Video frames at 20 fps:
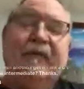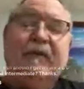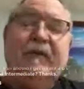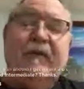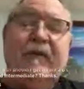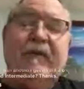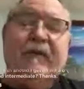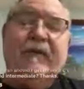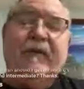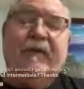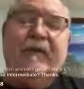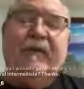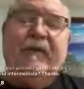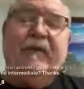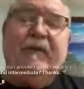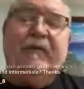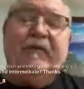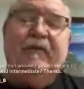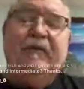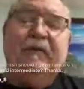a
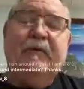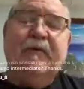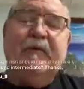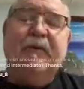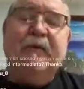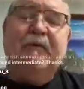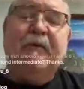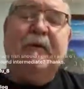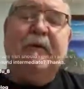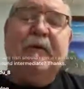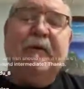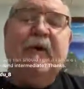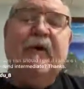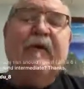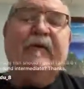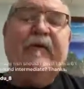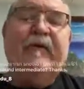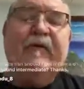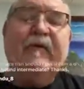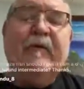big
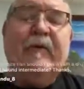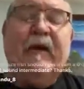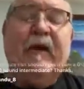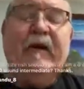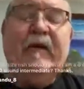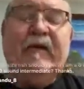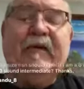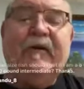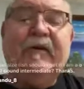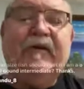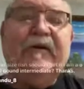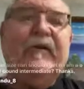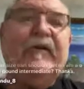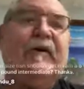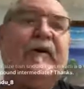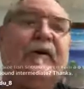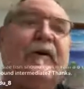part of it is a balance,